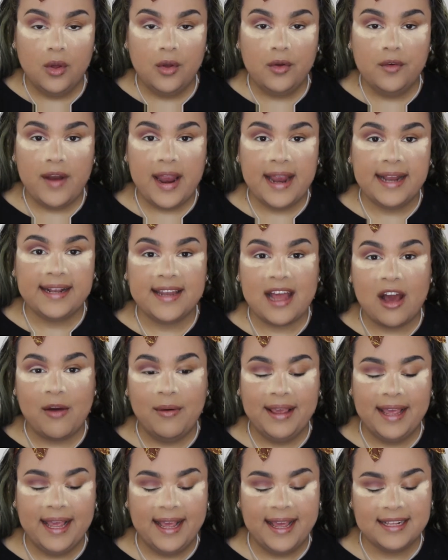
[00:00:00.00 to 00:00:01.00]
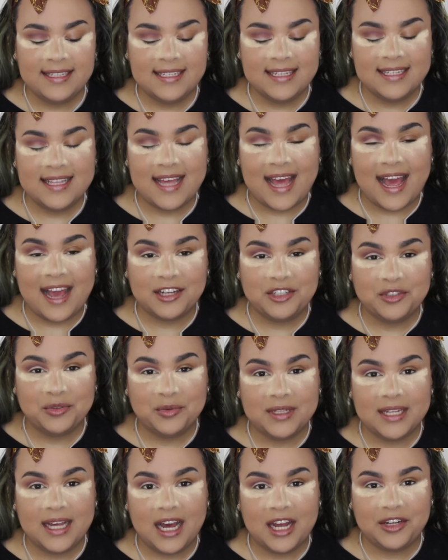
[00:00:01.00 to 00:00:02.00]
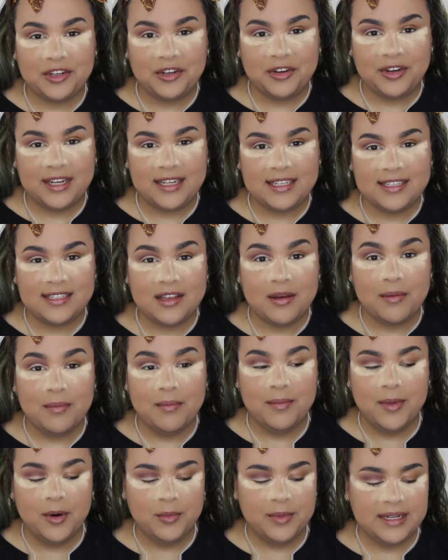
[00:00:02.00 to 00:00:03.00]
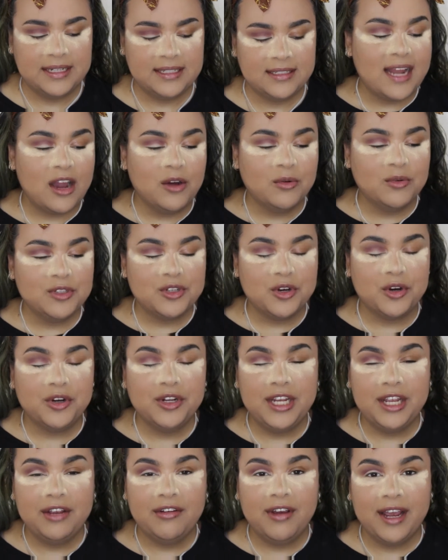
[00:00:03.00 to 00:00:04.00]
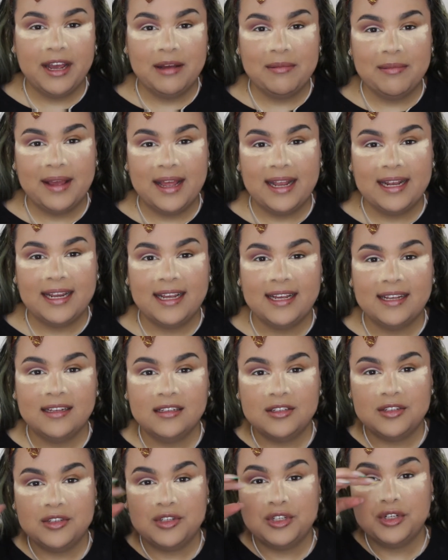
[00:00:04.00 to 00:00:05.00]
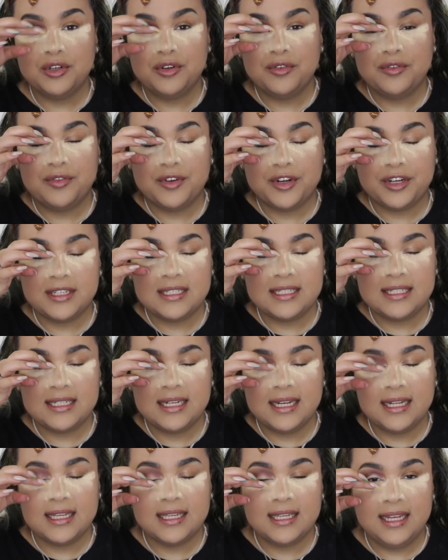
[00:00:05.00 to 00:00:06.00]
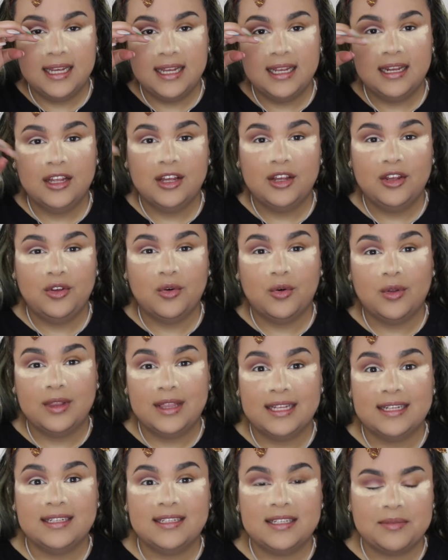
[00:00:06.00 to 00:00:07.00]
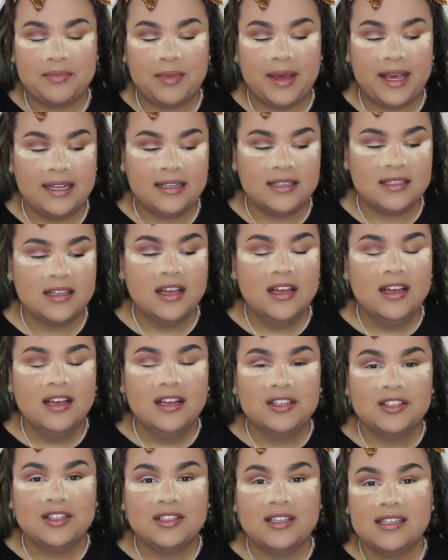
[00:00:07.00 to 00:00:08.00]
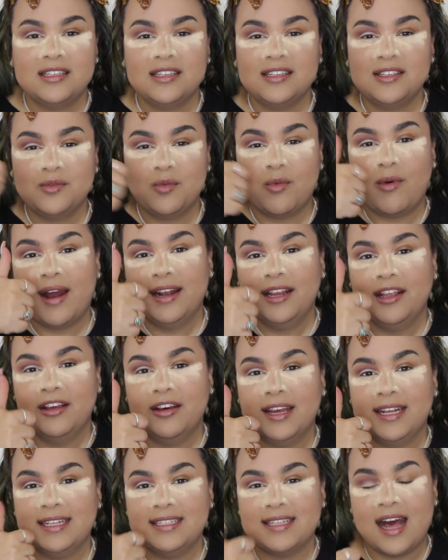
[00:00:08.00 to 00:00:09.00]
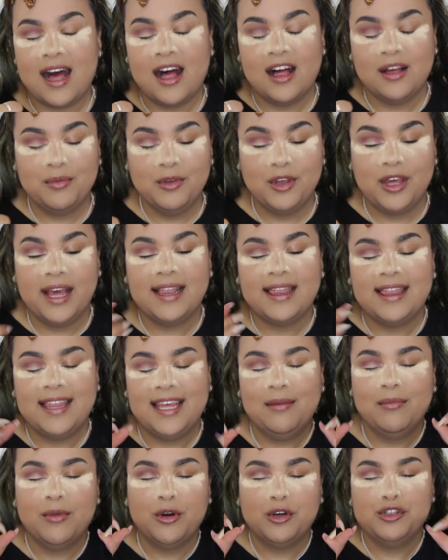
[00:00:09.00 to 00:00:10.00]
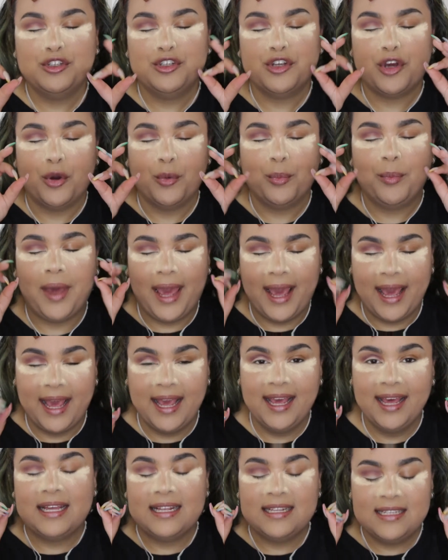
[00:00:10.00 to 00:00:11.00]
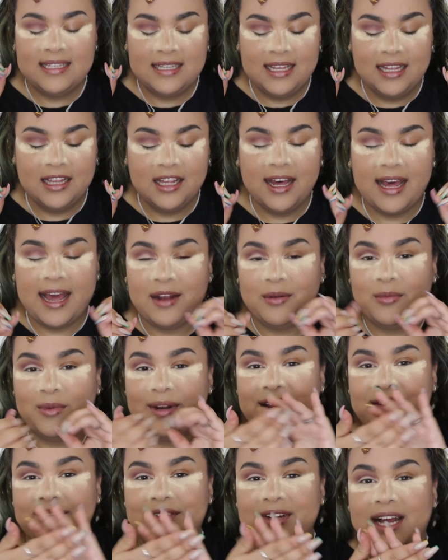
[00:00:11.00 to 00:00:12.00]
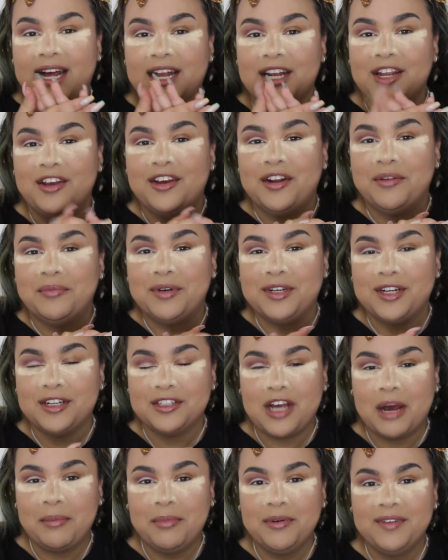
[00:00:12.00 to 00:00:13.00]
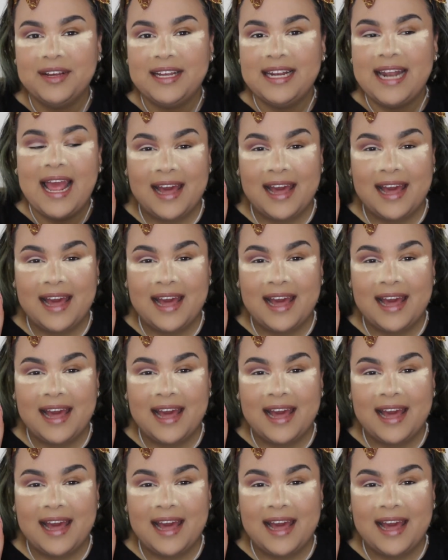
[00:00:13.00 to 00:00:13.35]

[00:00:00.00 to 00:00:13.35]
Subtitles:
Alright, now we can get to the actual cut crease moment. I would totally recommend is to first clean your lid space. So this is one going to help you get the most opaque concealer and whatever color you're going to put on top of it,